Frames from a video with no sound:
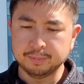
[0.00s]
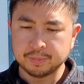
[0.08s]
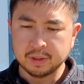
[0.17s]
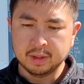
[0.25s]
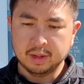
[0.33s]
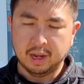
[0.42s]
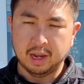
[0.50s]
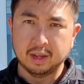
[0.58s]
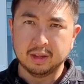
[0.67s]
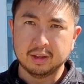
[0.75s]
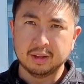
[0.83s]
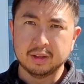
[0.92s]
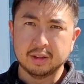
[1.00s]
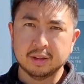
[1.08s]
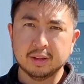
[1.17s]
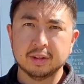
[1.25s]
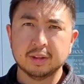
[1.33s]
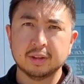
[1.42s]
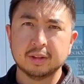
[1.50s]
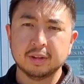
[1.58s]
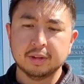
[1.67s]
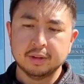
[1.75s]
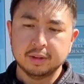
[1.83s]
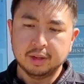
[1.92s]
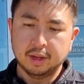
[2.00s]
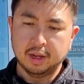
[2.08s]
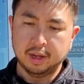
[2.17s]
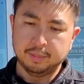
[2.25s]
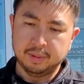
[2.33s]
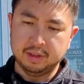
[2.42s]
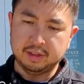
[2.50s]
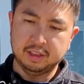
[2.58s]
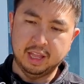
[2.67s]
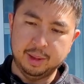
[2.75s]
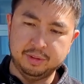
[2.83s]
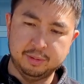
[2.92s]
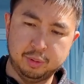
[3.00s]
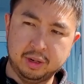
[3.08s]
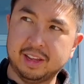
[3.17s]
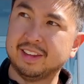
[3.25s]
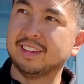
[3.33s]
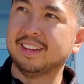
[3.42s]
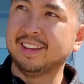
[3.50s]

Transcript: How does that collapsing mechanism work? Um, it collapses pretty easily.